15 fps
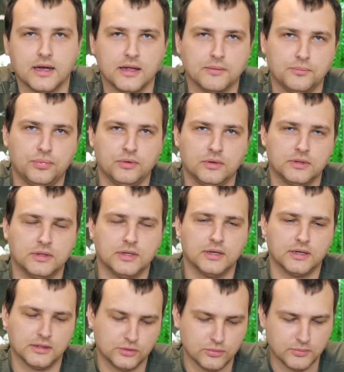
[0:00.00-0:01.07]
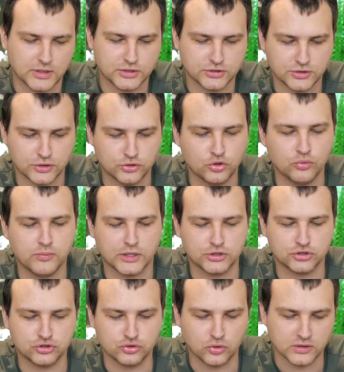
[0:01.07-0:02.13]
I put too
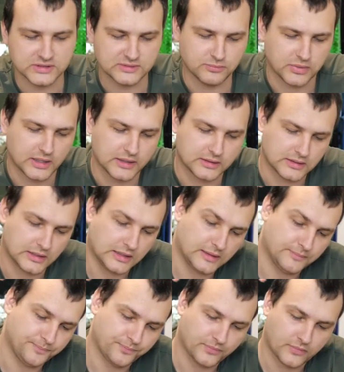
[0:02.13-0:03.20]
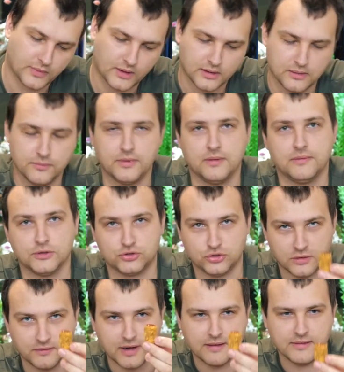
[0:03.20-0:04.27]
much sauce, but we will
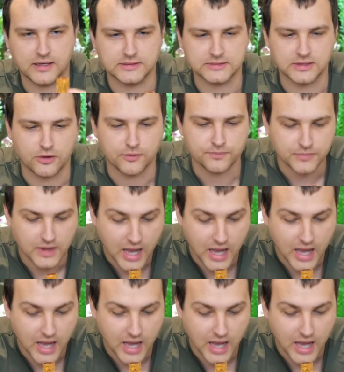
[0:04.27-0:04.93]
survive. Let's go.